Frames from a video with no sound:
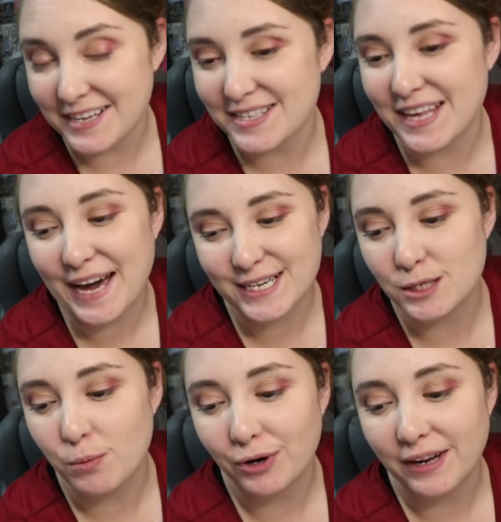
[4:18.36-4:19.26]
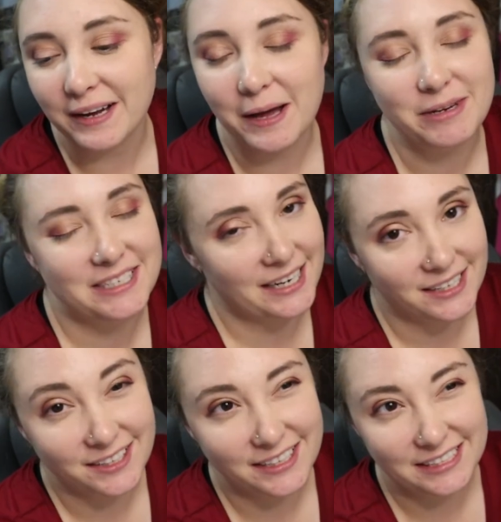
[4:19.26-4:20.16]
is exporting. I mean,
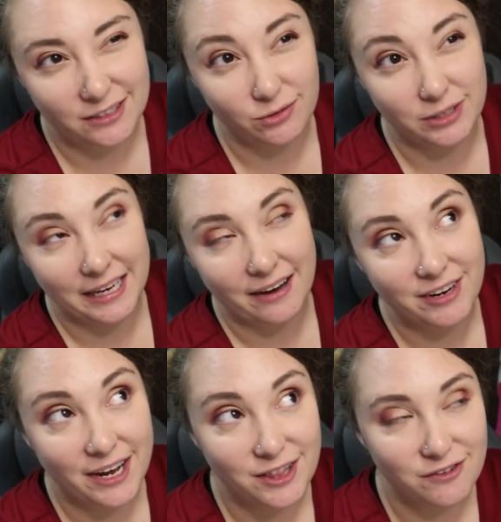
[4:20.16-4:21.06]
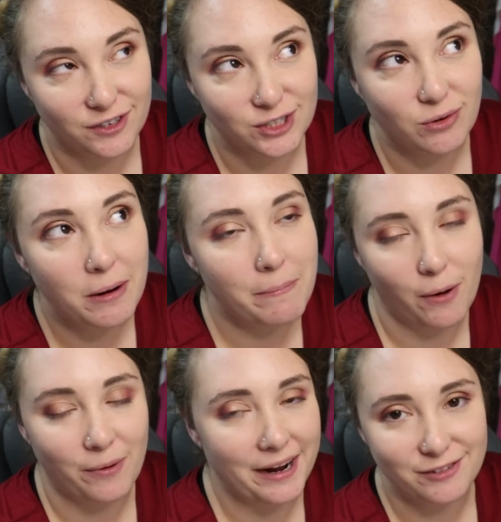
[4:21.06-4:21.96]
technically I didn't really have to edit the first one,
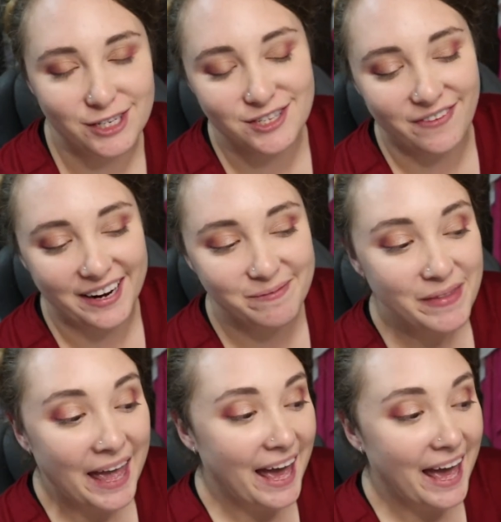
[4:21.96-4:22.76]
but whatever, it's fine.